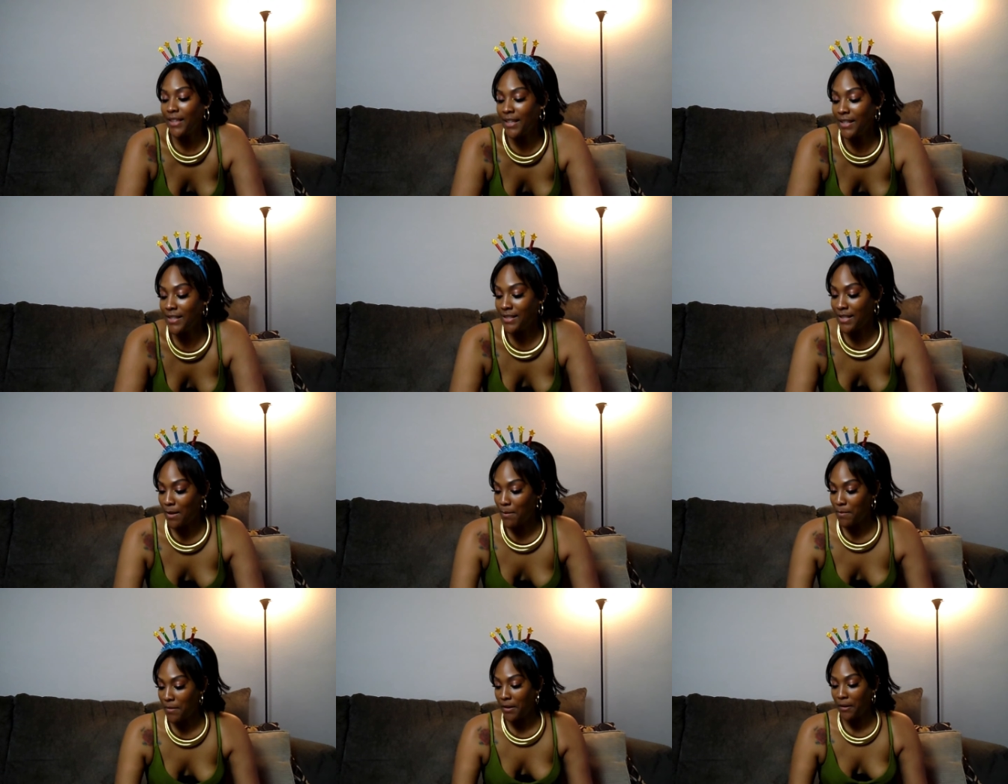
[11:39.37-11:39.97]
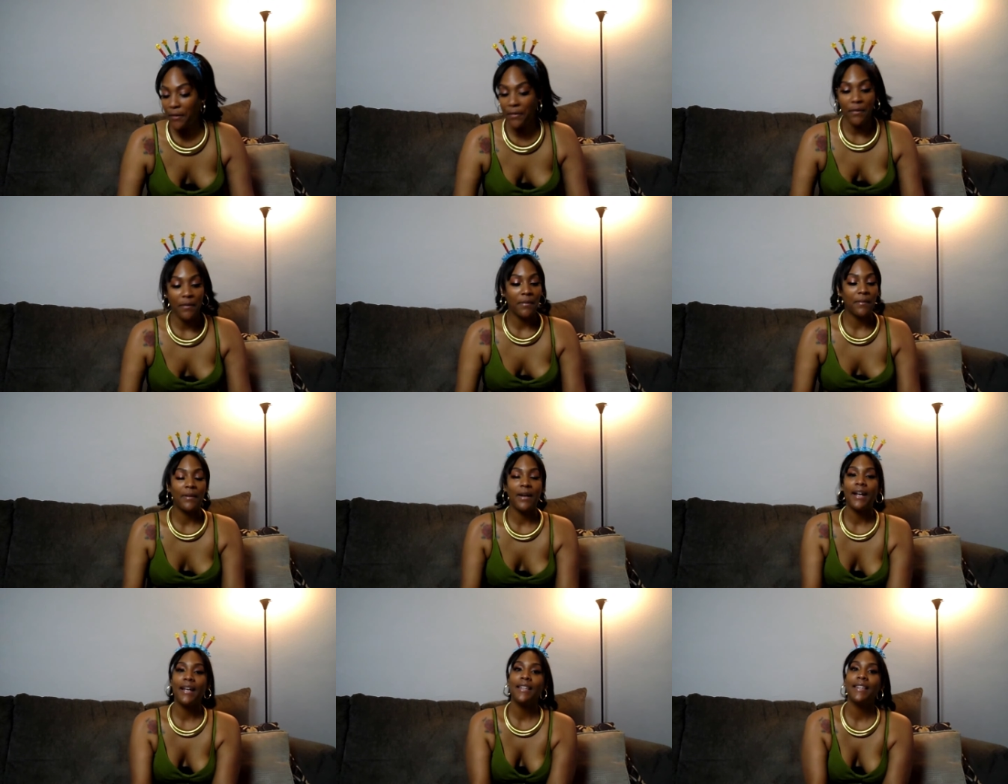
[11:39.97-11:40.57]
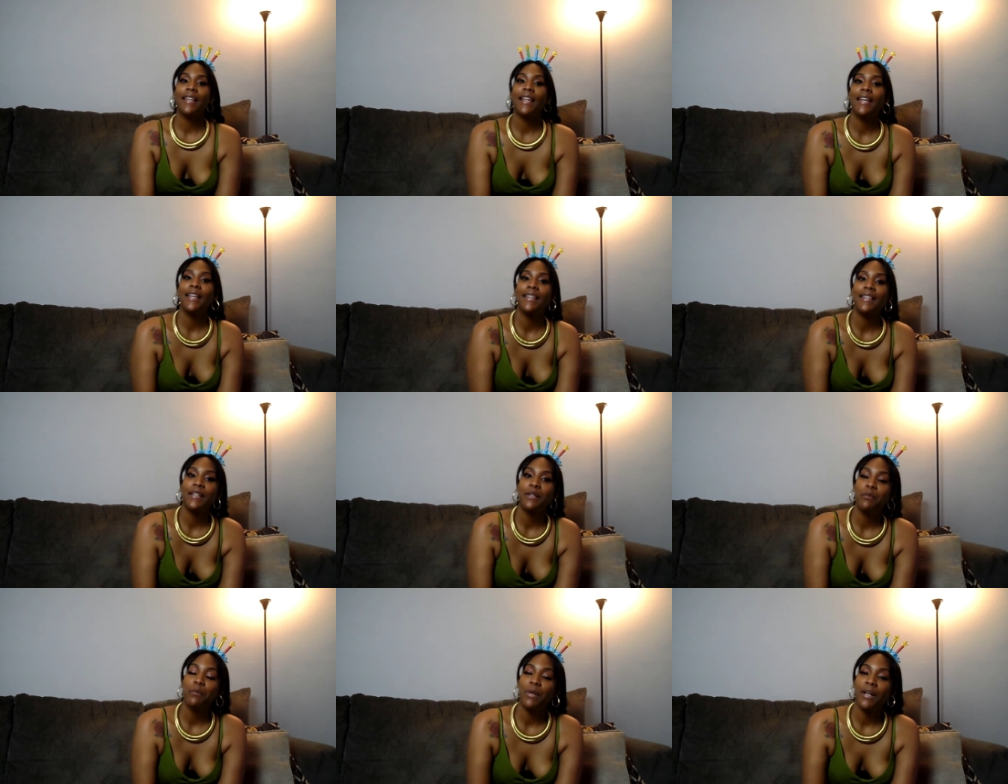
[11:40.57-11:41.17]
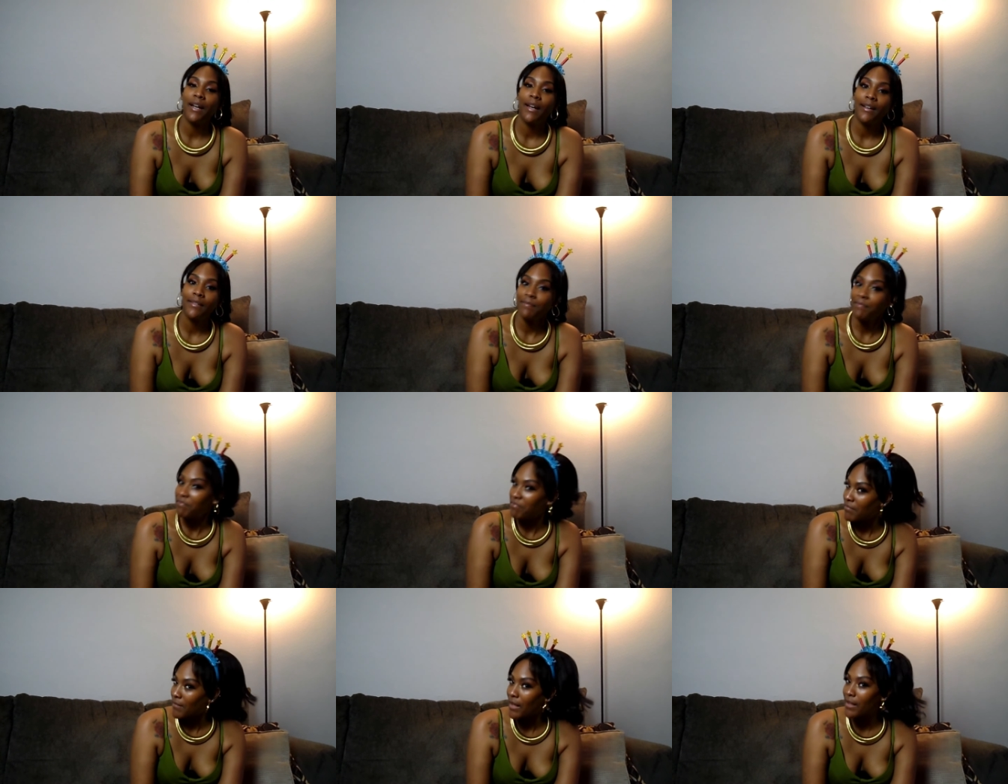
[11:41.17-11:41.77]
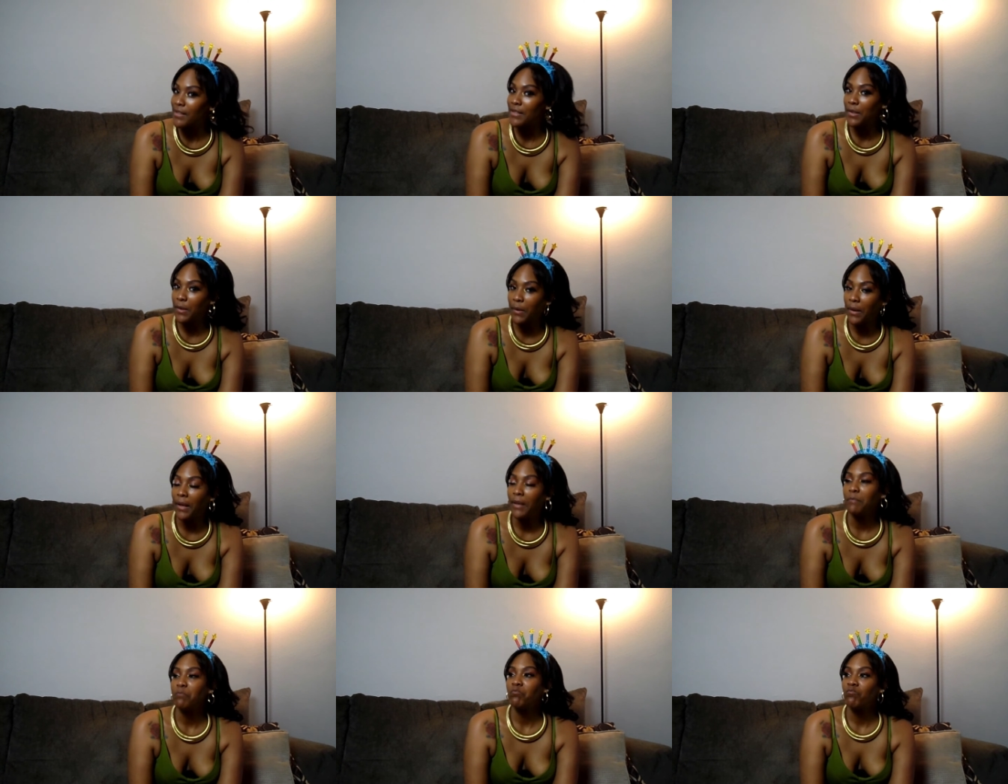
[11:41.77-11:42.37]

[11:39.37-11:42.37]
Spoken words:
things ain't been going right lately, but that's okay.